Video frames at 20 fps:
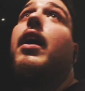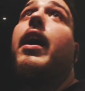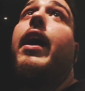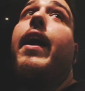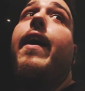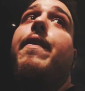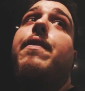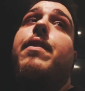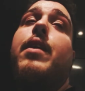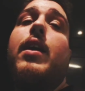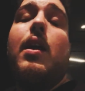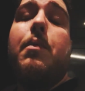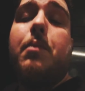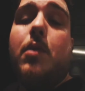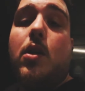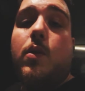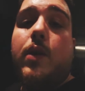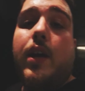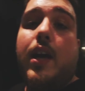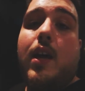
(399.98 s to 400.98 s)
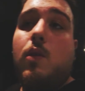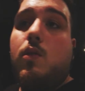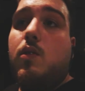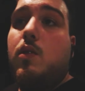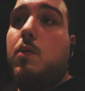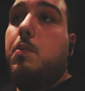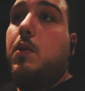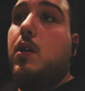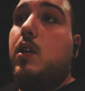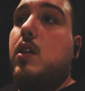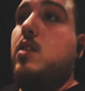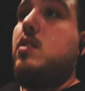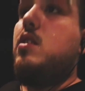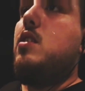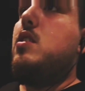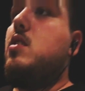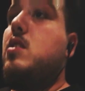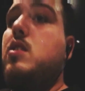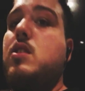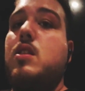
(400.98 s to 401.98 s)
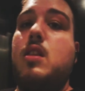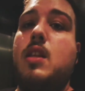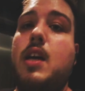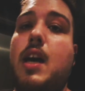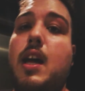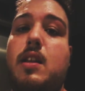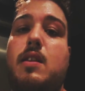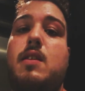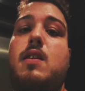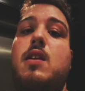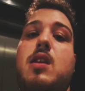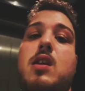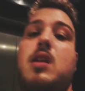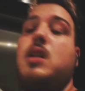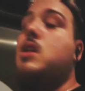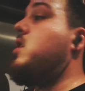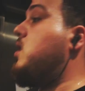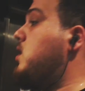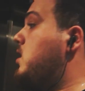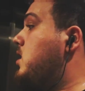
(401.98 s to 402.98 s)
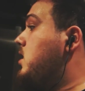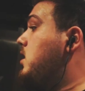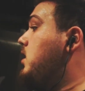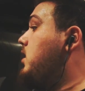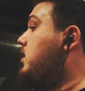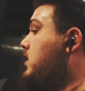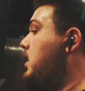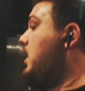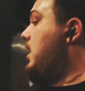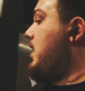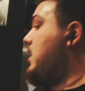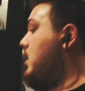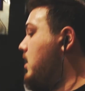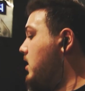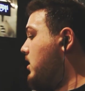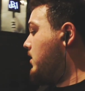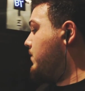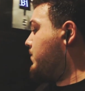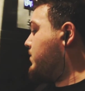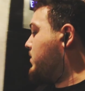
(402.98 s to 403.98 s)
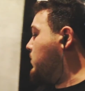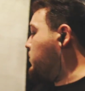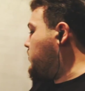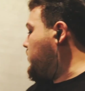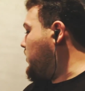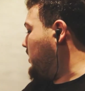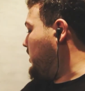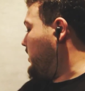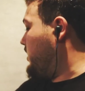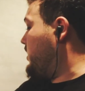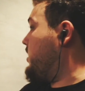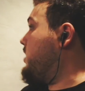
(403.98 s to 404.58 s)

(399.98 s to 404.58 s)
and then I'm going out because it's that day of the week.